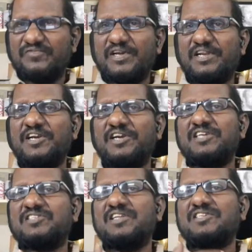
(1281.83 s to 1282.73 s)
for an
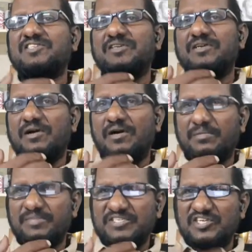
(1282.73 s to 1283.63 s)
industrialist or
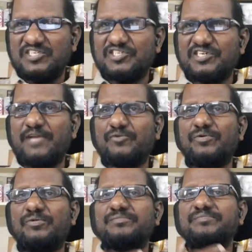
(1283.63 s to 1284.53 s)
business
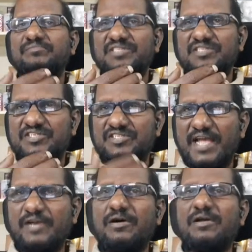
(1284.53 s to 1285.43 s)
tycoon, business
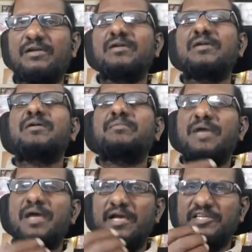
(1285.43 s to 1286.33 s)
icon,
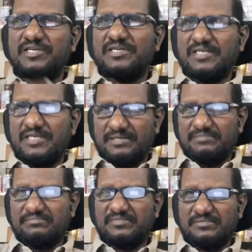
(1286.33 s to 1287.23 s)
major,
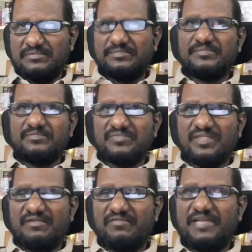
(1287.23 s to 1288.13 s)

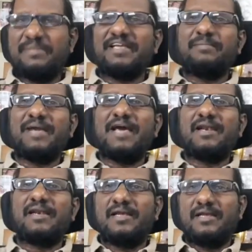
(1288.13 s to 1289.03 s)
very big
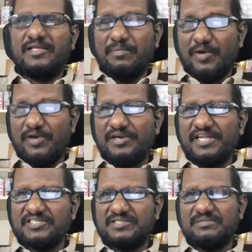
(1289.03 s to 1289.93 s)
man in the
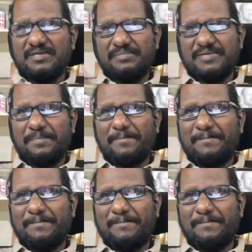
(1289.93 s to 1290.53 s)
politics, maybe